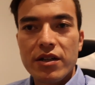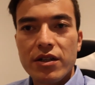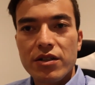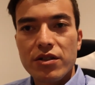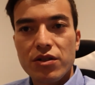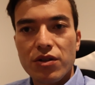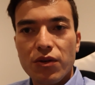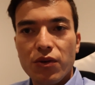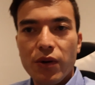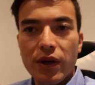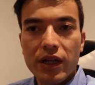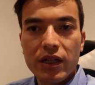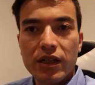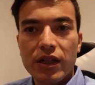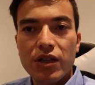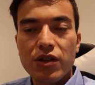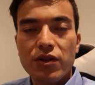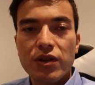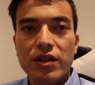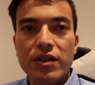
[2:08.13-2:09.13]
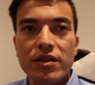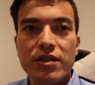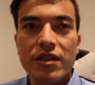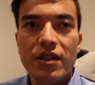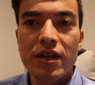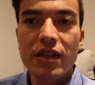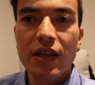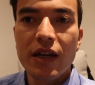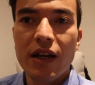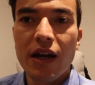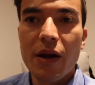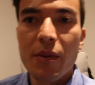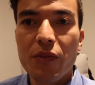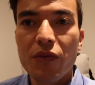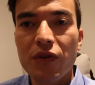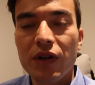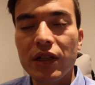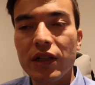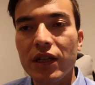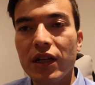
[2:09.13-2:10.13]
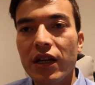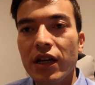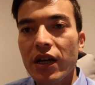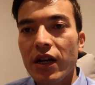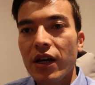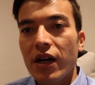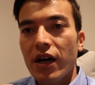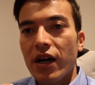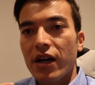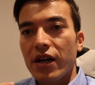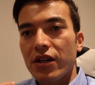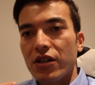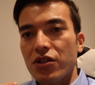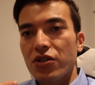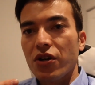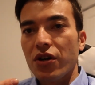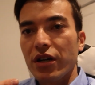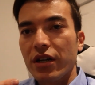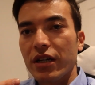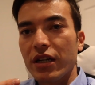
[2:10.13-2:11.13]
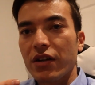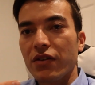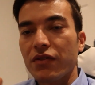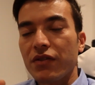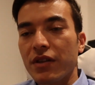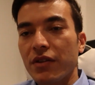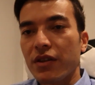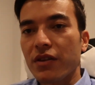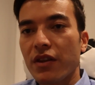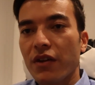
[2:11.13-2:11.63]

So quickly you can see that I'm really dark enough.